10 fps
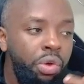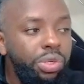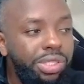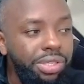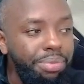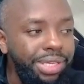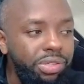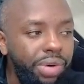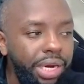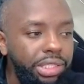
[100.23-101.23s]
which is the main
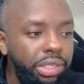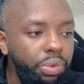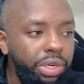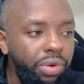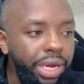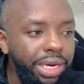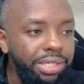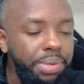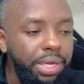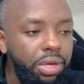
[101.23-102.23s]
strategy we trade,
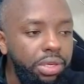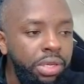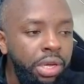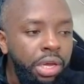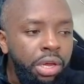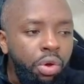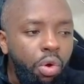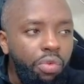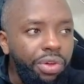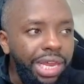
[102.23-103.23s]
is because
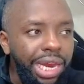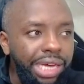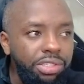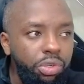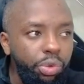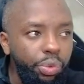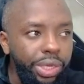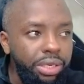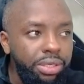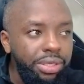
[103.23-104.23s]
over the last 2
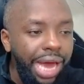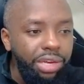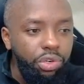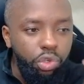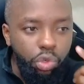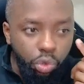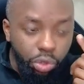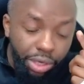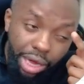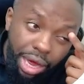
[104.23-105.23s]
weeks, I
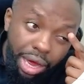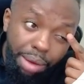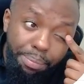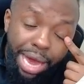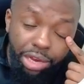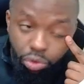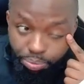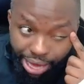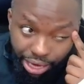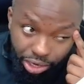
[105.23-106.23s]
took
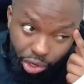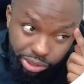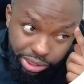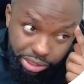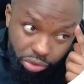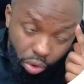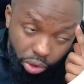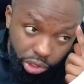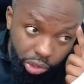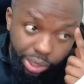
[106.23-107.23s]
back-to-back losses
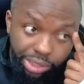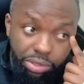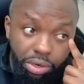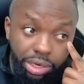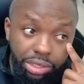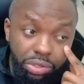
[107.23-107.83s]
on US 30.